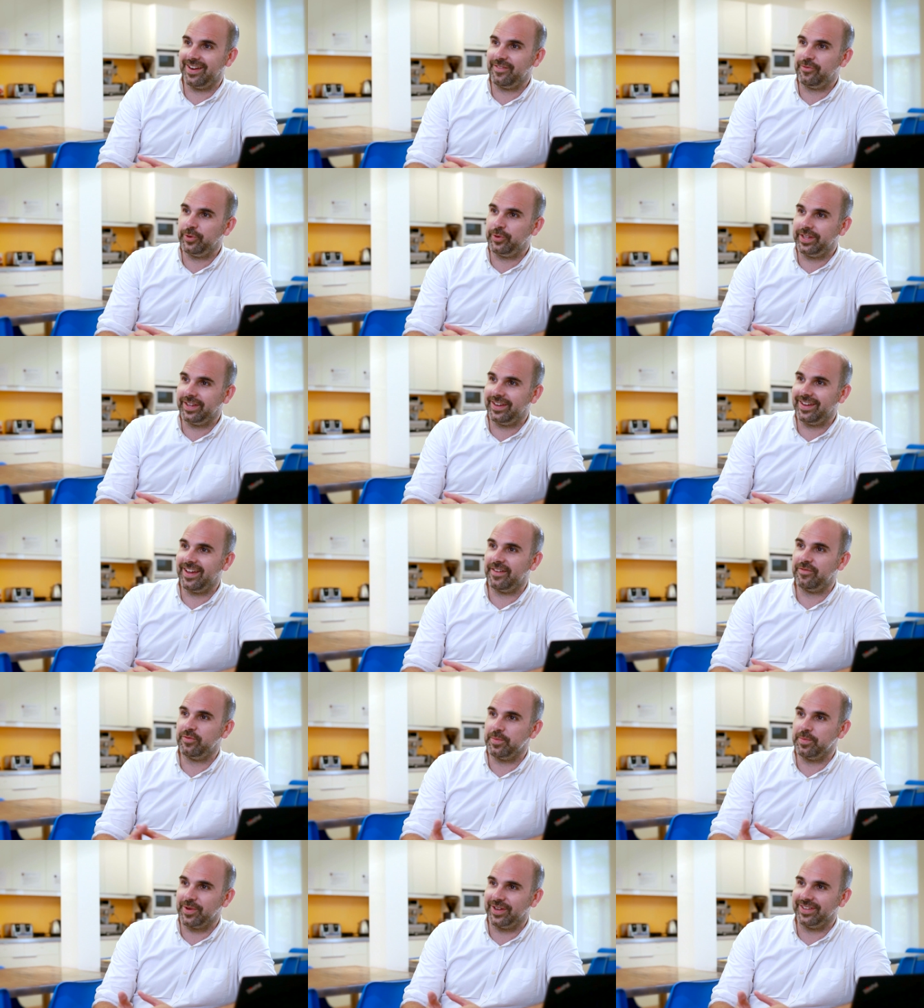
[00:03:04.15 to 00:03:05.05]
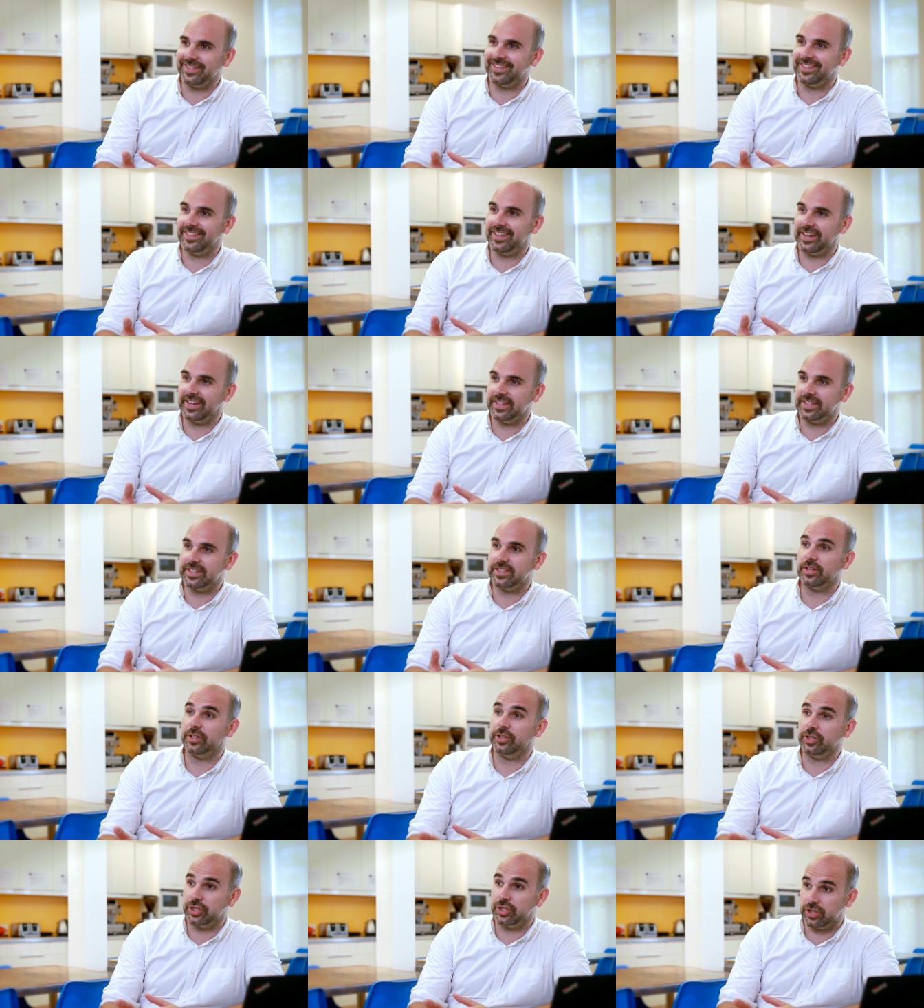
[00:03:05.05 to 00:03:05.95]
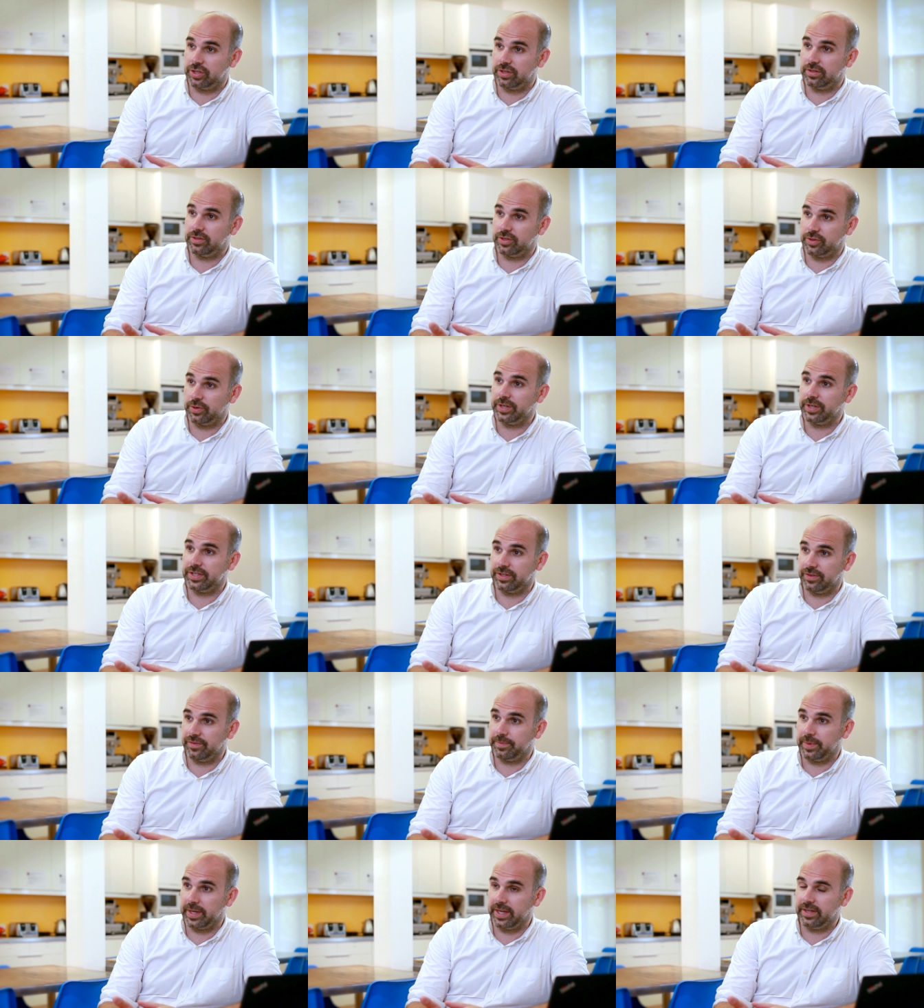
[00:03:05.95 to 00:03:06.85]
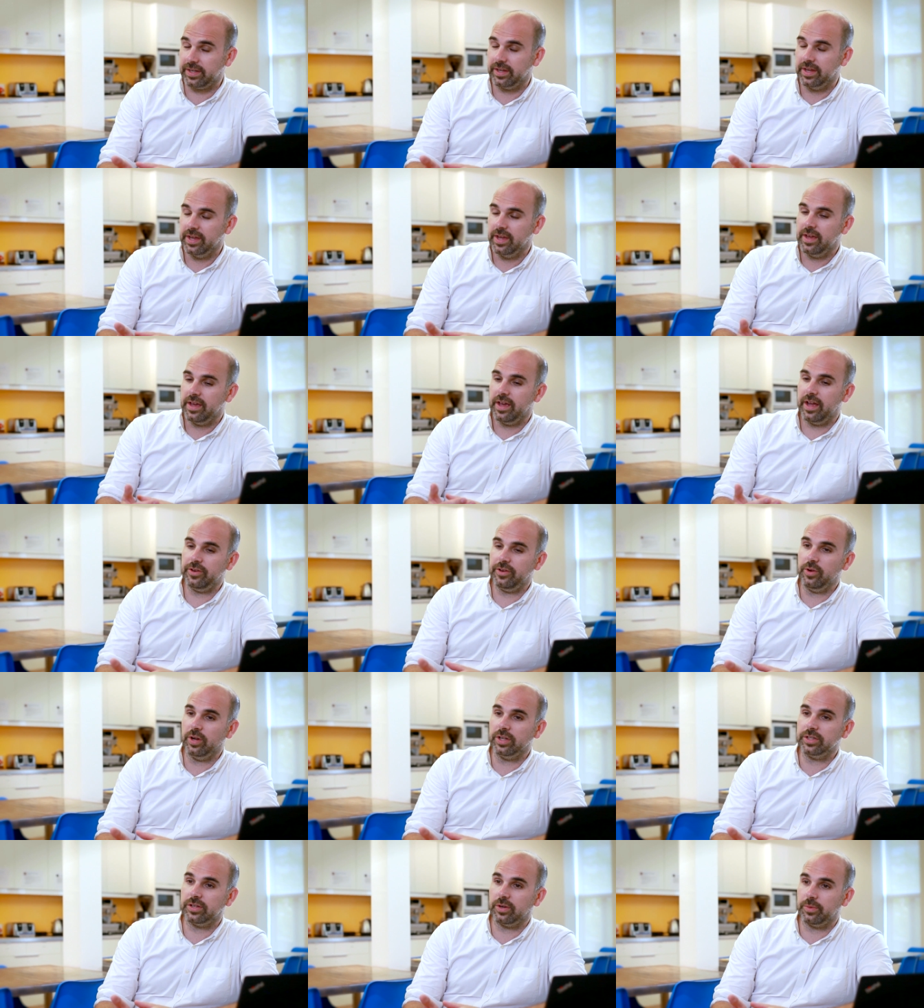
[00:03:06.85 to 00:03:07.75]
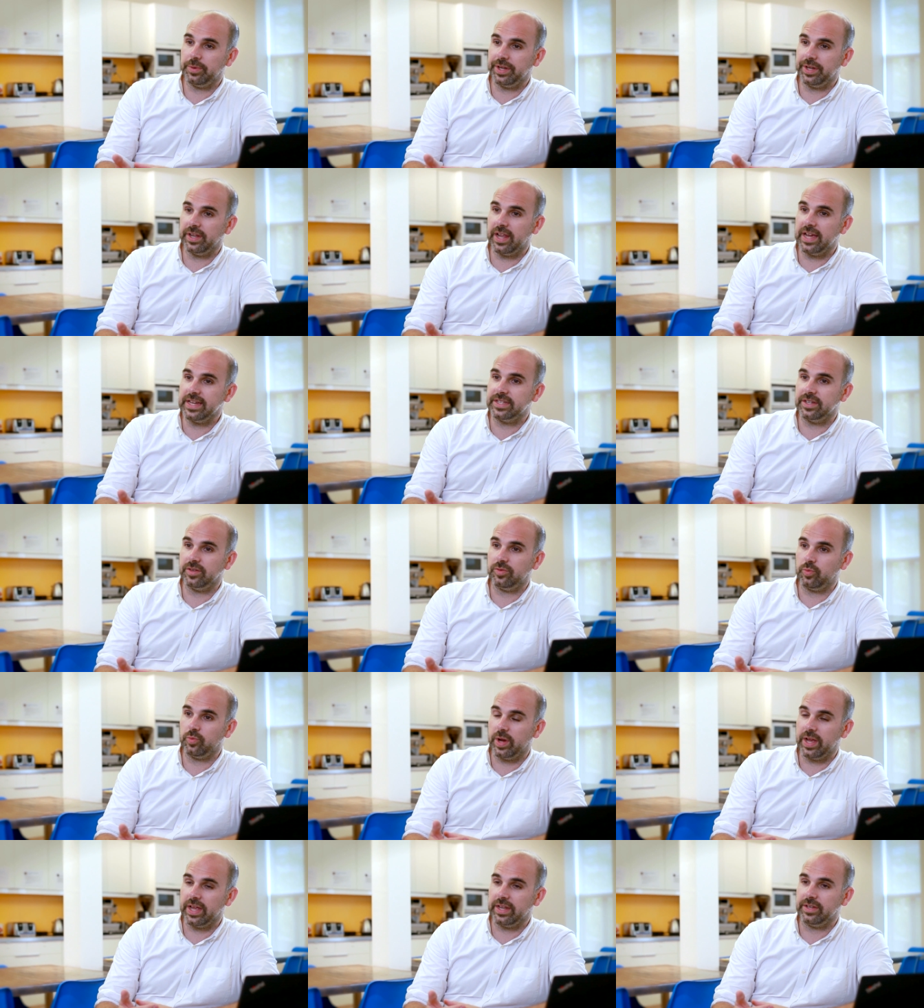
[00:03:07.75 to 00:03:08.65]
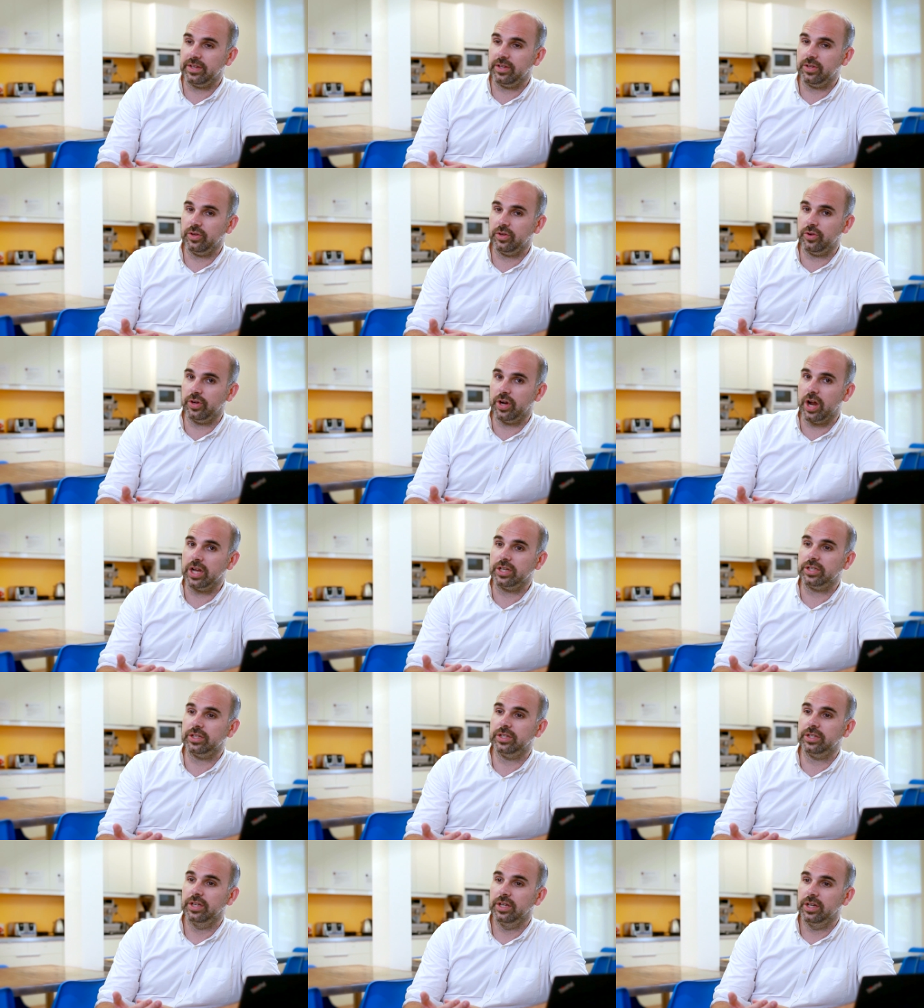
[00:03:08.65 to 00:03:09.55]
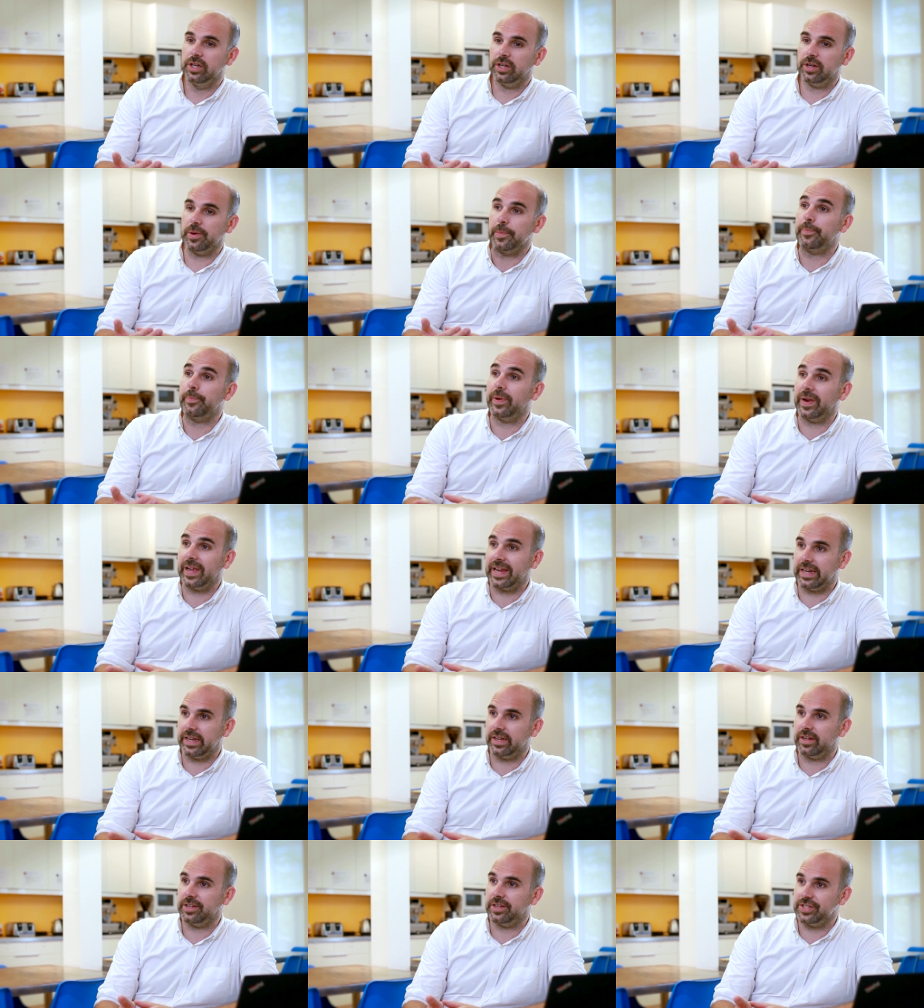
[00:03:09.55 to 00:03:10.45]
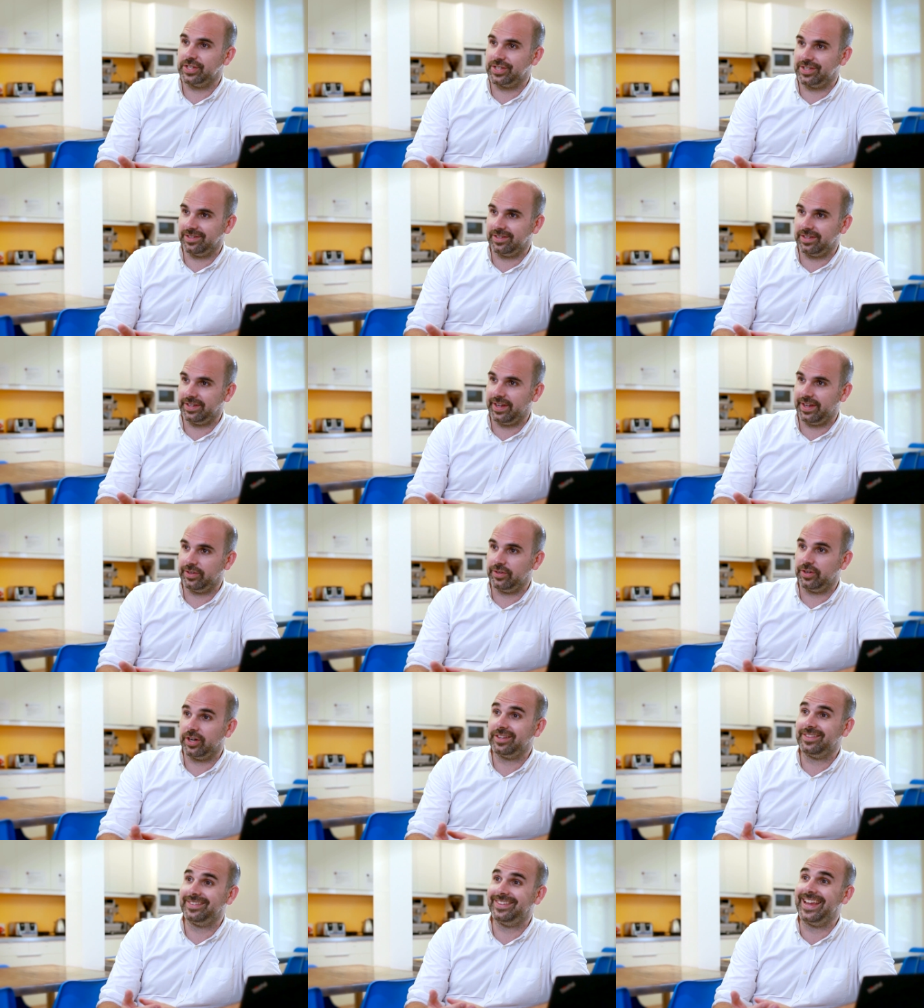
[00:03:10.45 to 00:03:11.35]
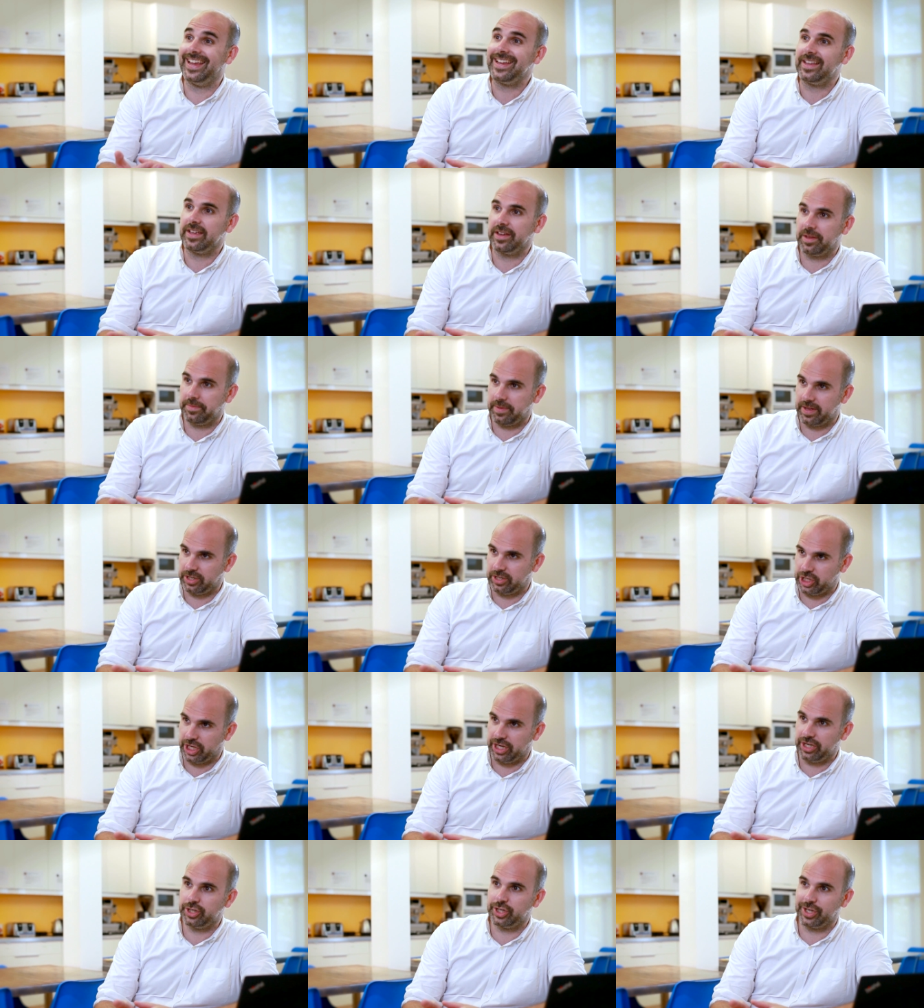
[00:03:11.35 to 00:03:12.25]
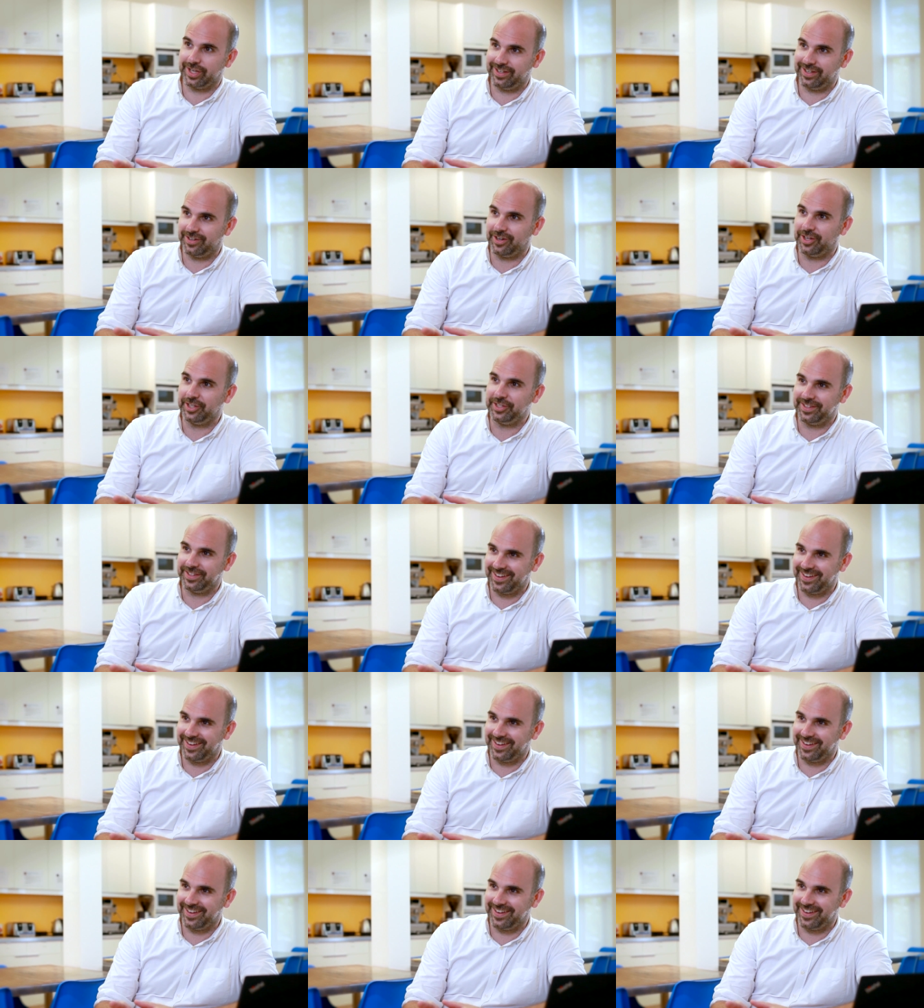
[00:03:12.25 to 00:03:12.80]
every day, every month, that it's the good choice you've made. And you also realize it when you're not complaining constantly and you're not thinking about changing it all the